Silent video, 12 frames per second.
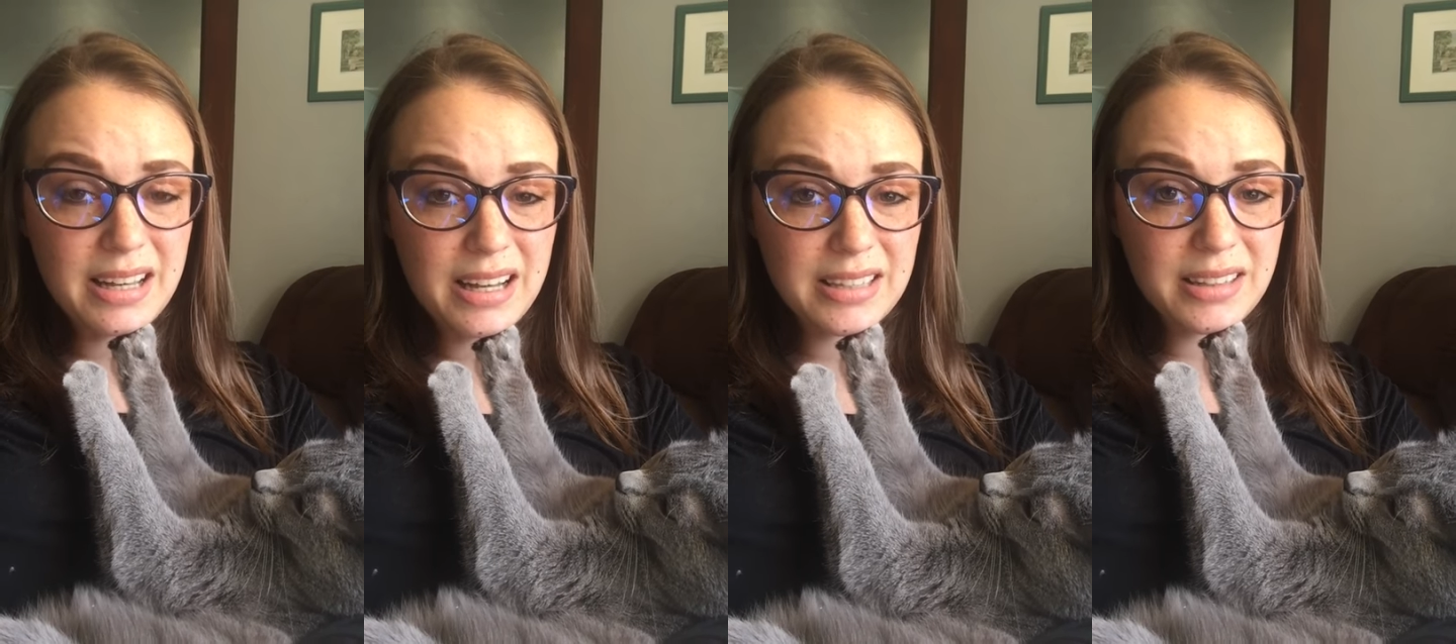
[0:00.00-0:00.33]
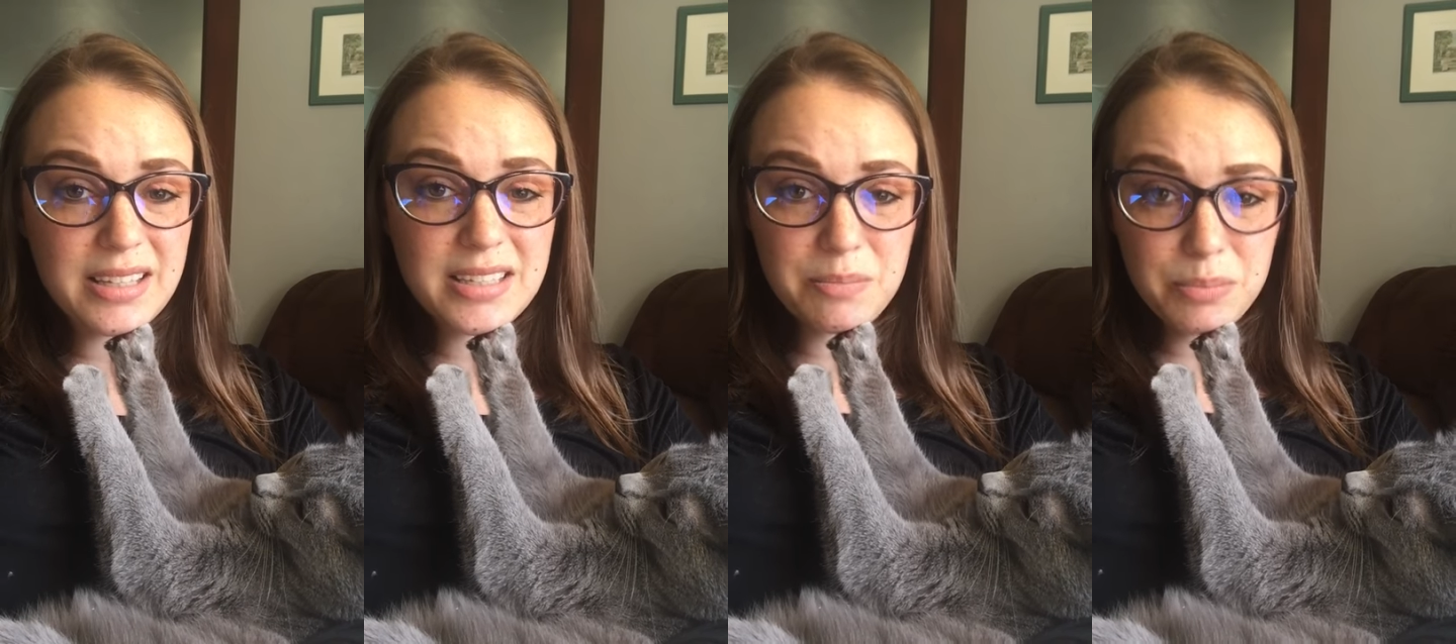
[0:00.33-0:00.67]
on
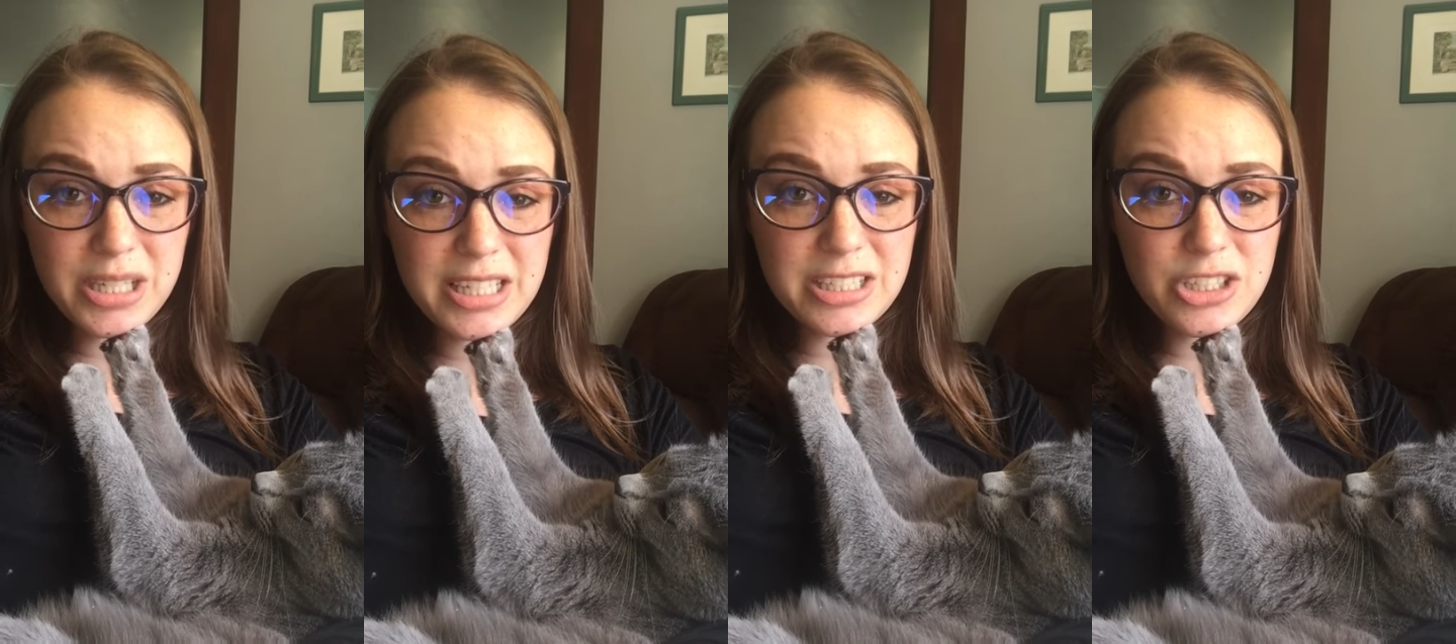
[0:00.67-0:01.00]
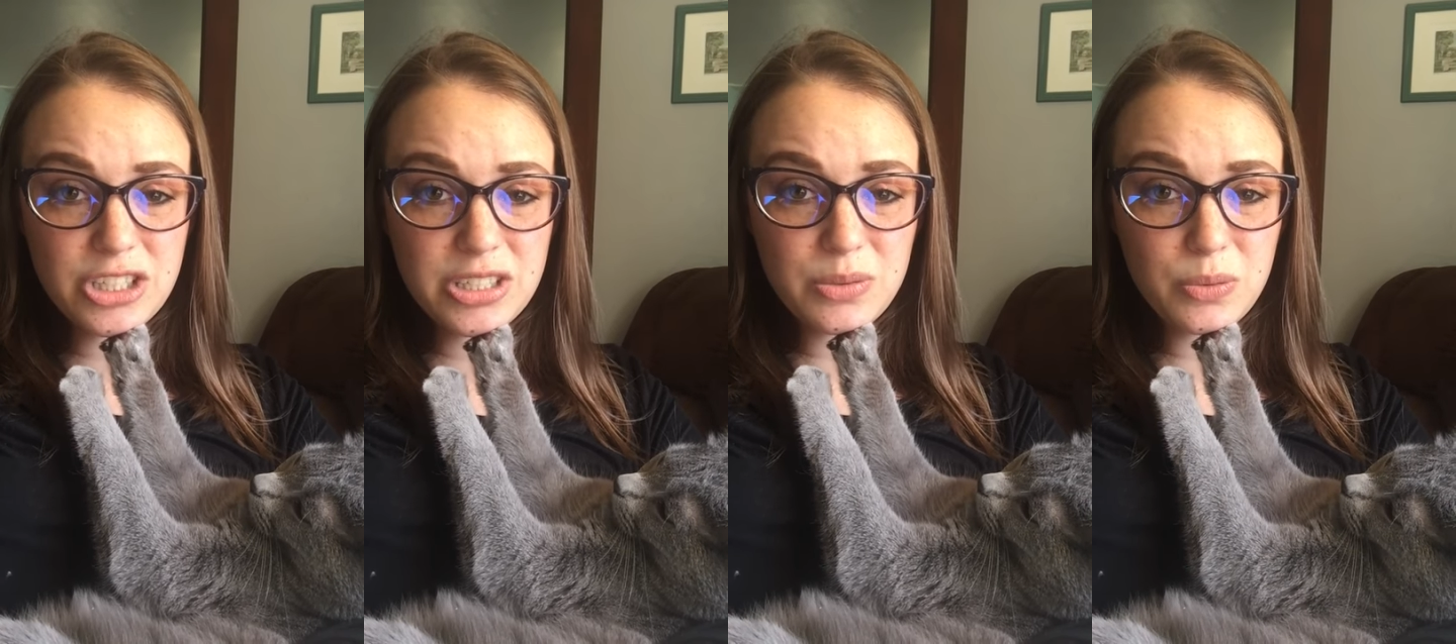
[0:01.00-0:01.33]
London
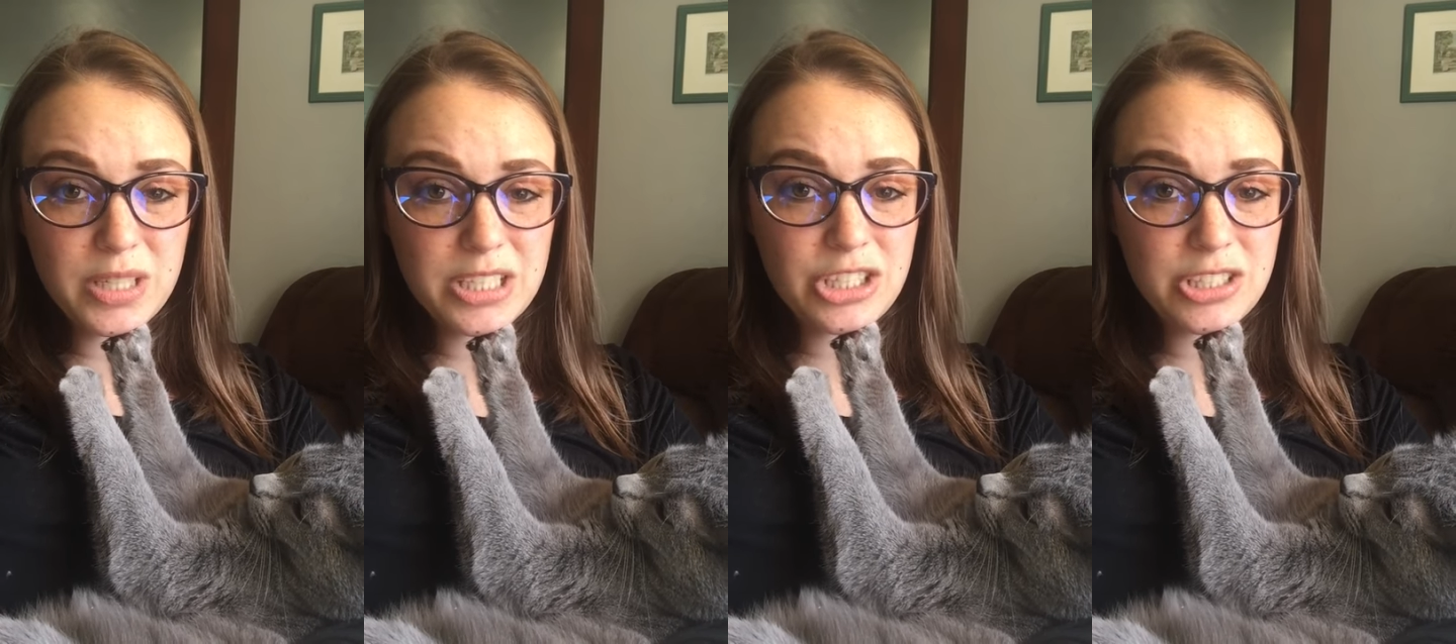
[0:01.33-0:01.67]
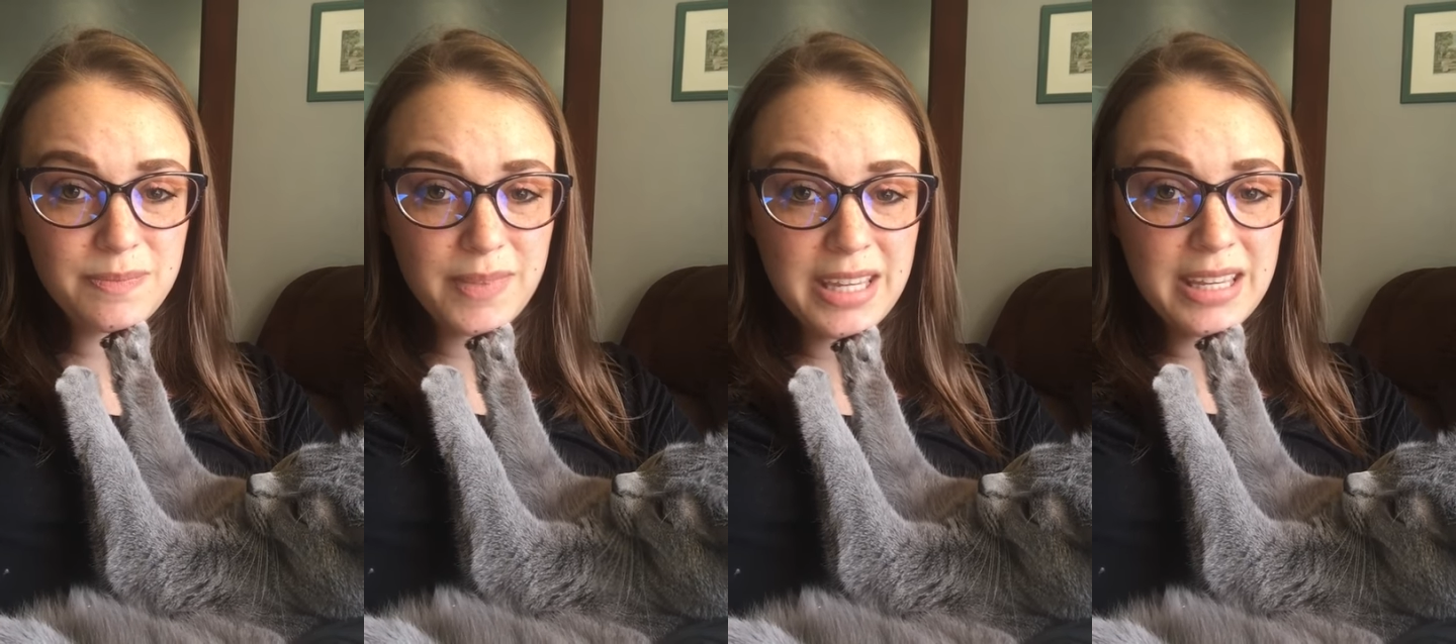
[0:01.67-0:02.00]
Bridge, which